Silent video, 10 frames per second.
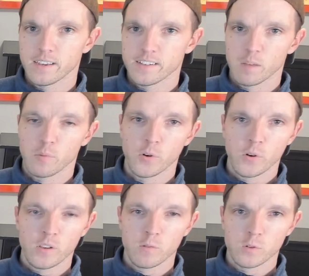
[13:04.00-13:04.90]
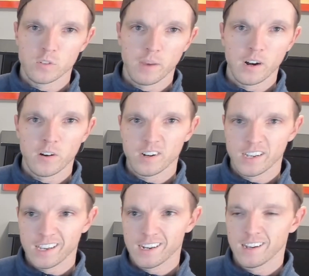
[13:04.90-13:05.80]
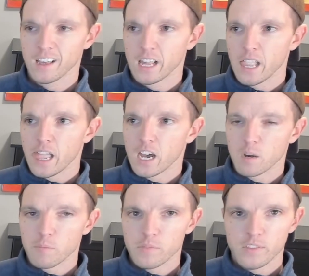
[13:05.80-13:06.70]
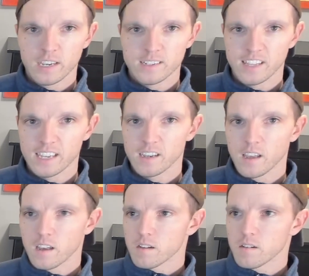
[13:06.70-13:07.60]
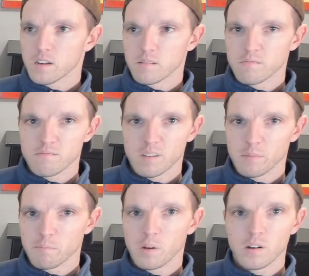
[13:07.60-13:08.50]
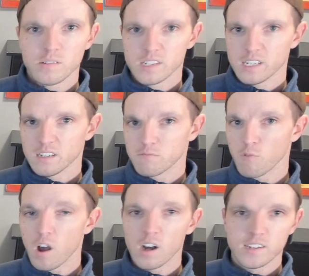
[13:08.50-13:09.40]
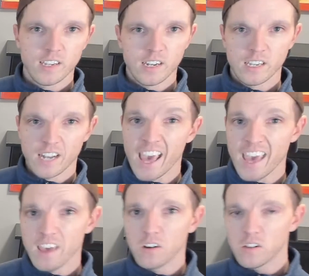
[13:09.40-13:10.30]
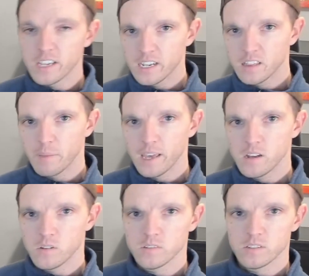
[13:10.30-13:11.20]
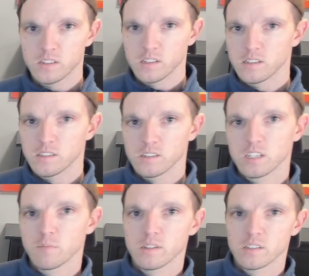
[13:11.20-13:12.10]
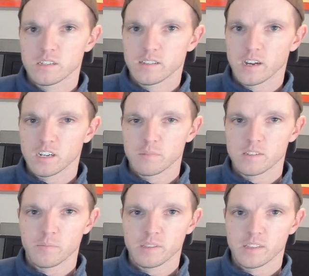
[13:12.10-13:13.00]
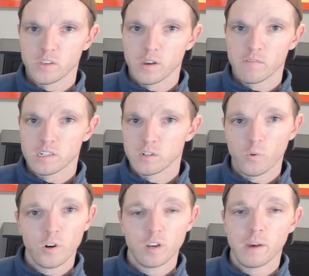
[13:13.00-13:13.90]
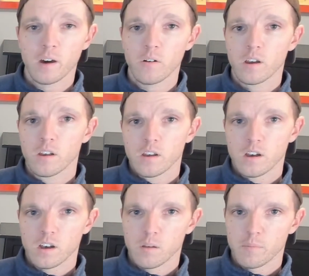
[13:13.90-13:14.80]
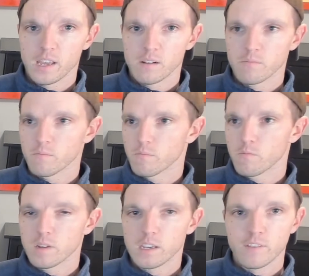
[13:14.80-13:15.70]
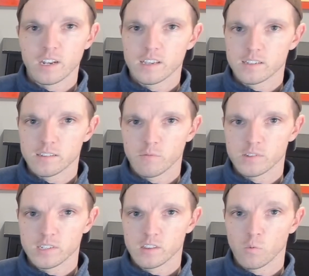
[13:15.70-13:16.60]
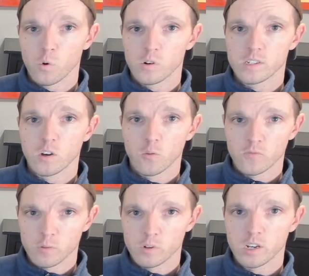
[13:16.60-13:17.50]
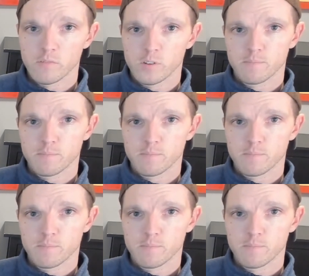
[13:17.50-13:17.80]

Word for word: example earlier, which was about a hurricane, um, things like uh, I mean, balls hitting it, rocks hitting it, hail hitting the panels. It, it typically is not going to be something that you ever need to worry about. Um, and if it is, then once again, the warranty hopefully would cover